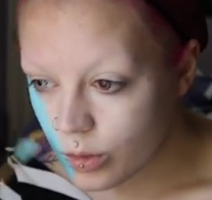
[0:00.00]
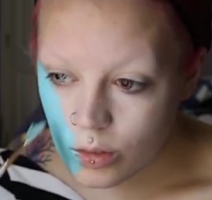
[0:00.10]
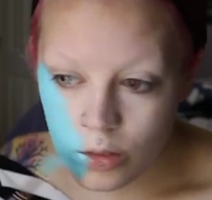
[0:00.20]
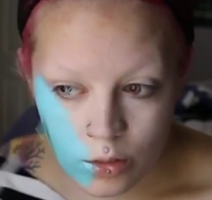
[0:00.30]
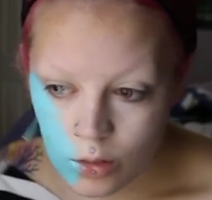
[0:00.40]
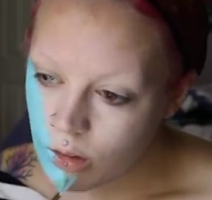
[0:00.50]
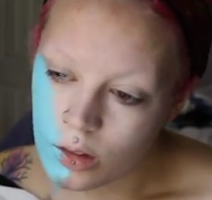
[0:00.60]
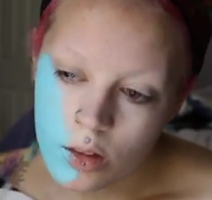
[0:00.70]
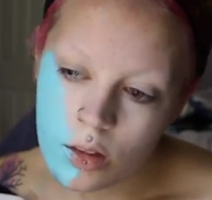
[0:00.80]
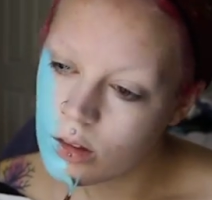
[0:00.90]
I'm doing
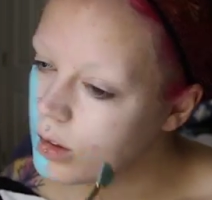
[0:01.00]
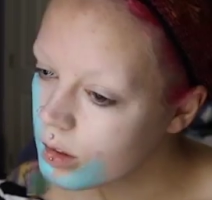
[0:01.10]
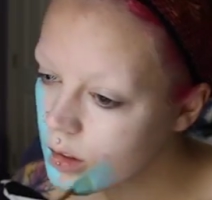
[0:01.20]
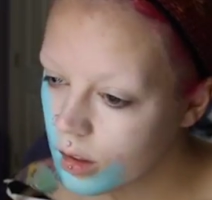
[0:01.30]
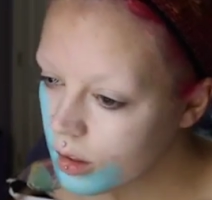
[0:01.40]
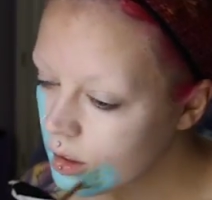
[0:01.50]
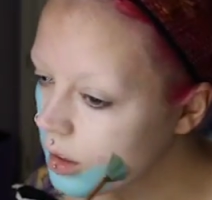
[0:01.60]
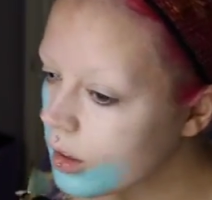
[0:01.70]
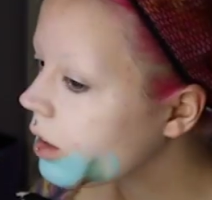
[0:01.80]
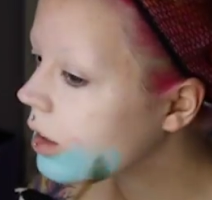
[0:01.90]
this, yeah.
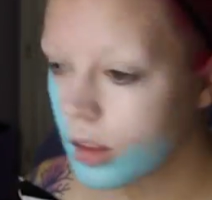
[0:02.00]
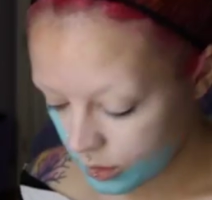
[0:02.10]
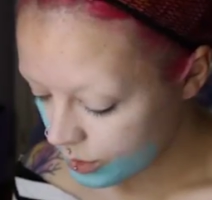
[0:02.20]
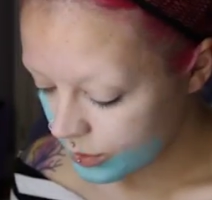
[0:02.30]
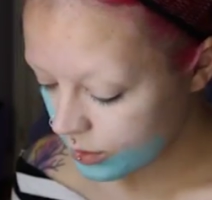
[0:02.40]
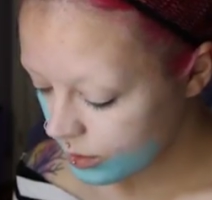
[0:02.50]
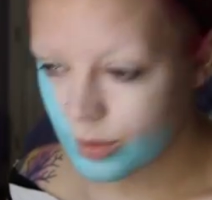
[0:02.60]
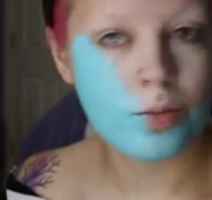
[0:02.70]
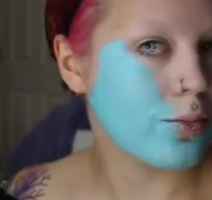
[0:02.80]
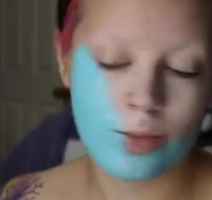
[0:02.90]
See?
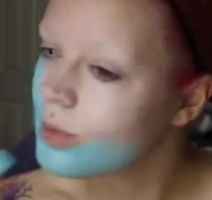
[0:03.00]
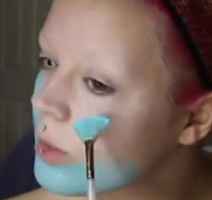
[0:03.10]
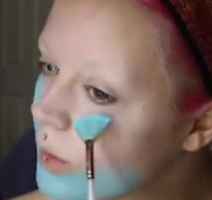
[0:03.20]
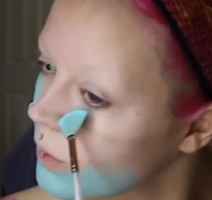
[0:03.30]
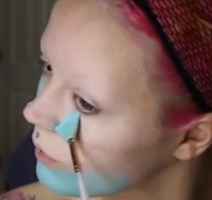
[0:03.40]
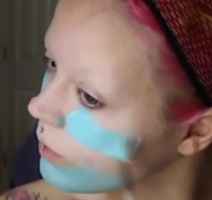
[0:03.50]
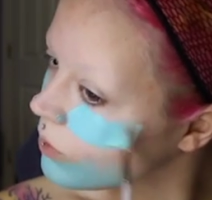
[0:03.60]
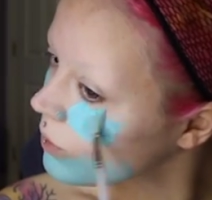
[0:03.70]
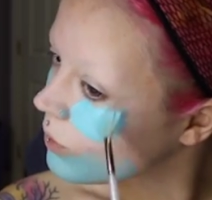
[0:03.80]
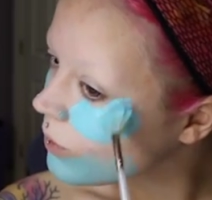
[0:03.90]
Nice broad, even
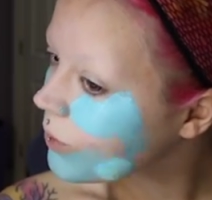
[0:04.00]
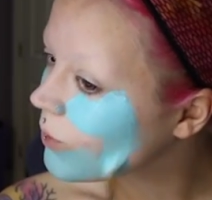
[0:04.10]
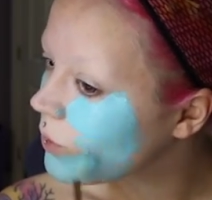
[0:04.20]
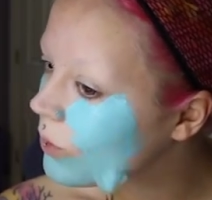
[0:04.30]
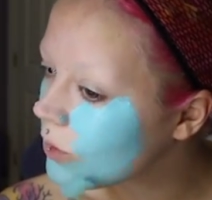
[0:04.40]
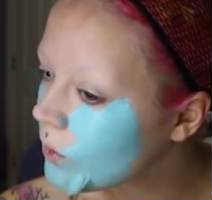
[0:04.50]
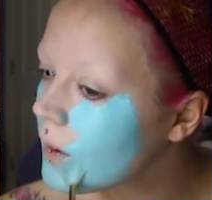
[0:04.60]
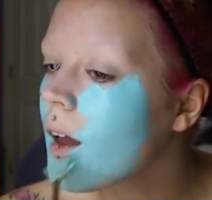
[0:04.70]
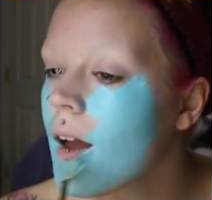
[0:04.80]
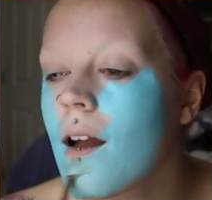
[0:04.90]
strokes, and you just
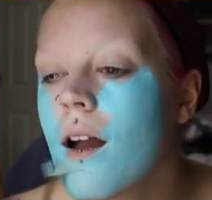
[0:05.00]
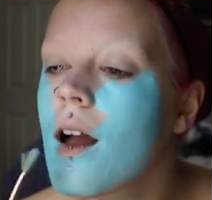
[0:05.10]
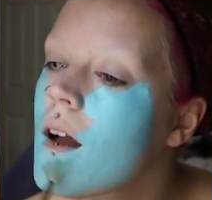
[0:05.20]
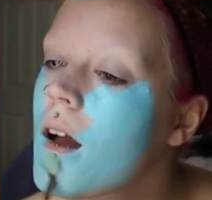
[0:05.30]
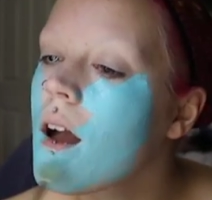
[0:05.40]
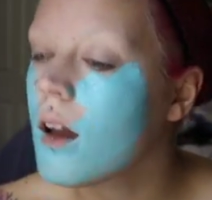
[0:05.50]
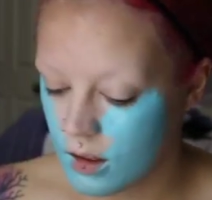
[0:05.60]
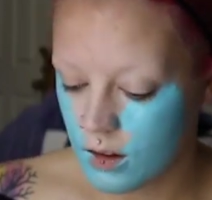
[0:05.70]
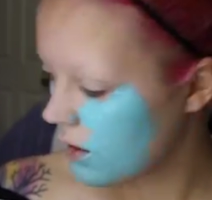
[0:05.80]
kind of layer it up.